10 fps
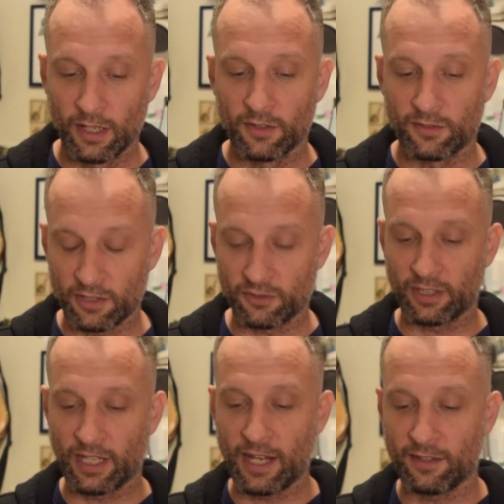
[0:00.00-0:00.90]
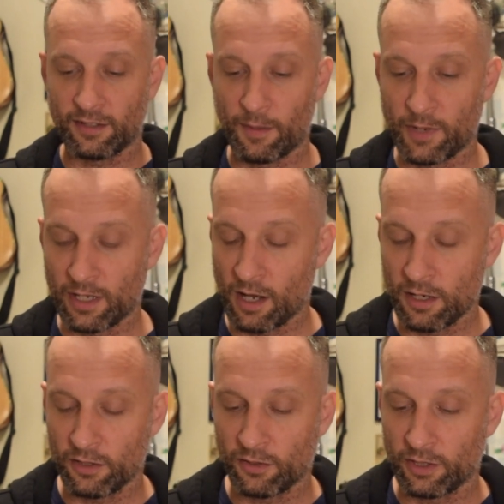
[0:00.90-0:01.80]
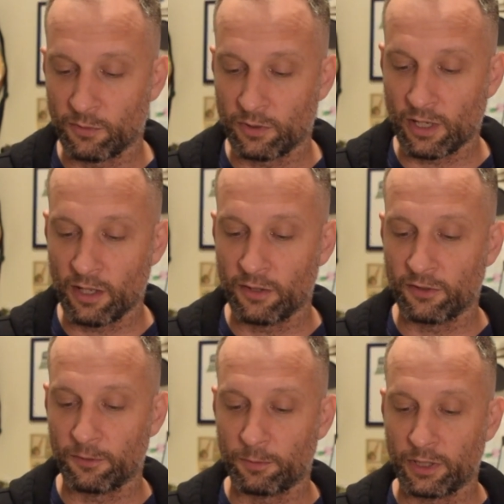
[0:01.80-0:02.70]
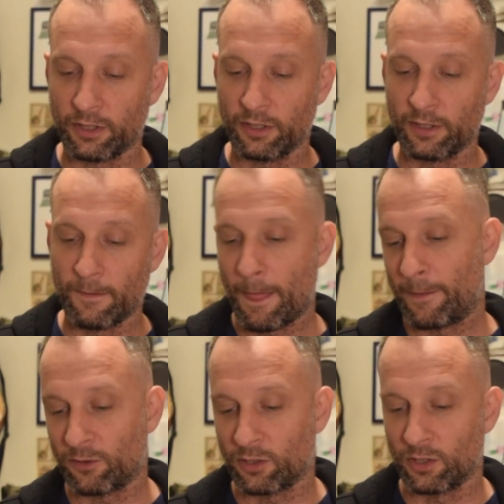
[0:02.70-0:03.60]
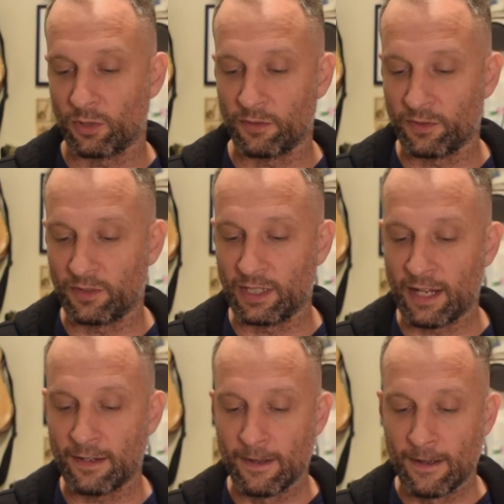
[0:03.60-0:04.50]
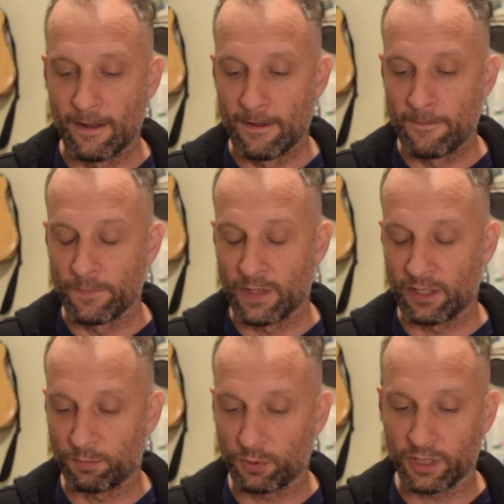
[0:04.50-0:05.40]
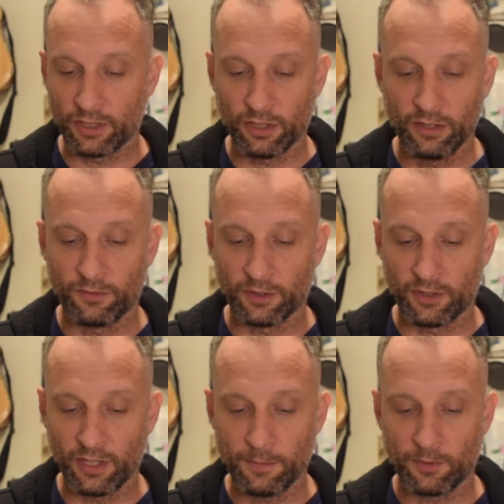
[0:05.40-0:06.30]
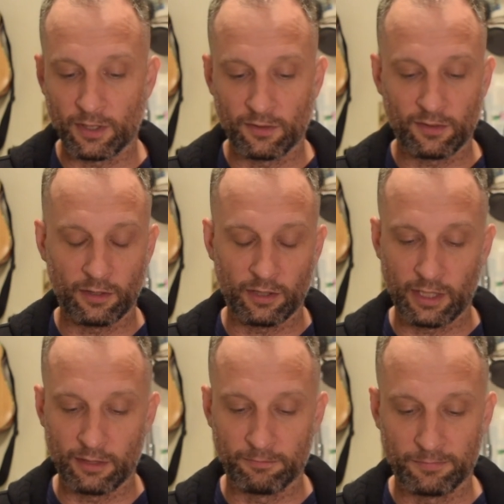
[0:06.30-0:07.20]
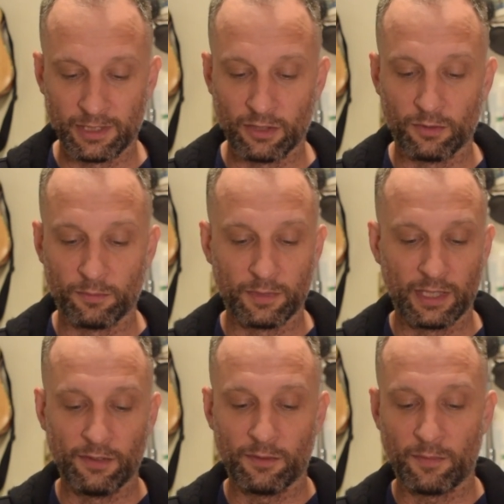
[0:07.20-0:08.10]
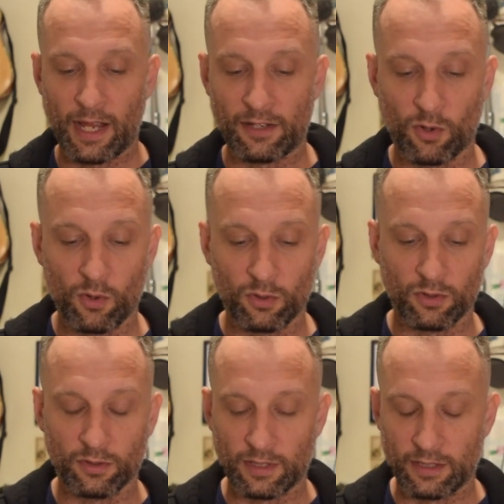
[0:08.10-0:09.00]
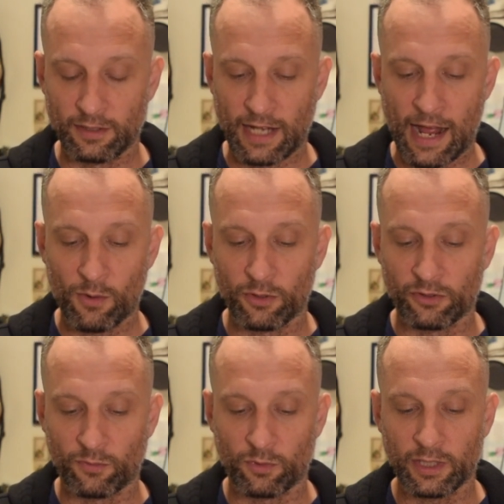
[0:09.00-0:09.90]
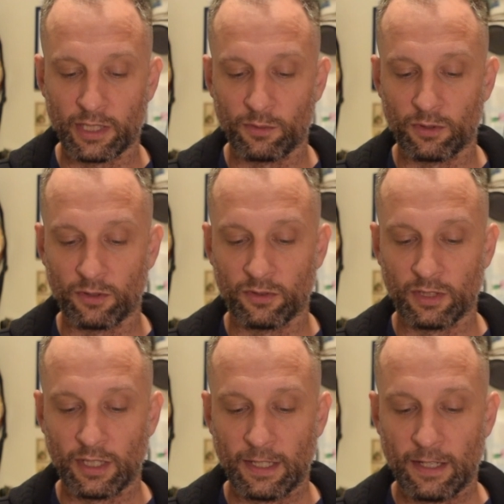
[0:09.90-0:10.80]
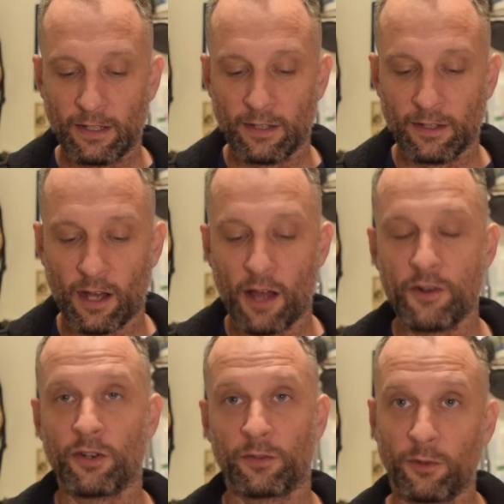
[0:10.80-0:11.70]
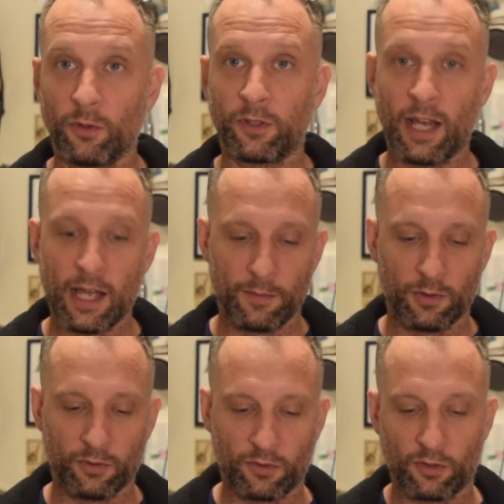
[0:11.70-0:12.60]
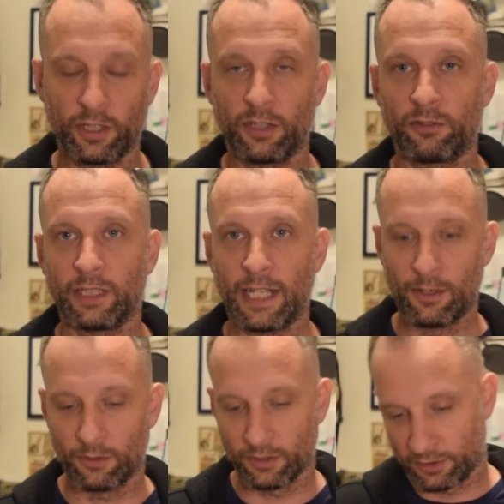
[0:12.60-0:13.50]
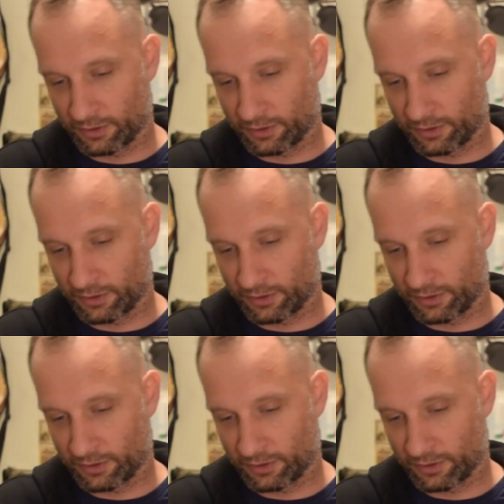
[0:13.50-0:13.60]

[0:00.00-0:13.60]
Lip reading: such the case. I mean, $131 is pretty good. $131.58 is pretty good for tips, considering even my total hours of working was under full time. It was 33 hours.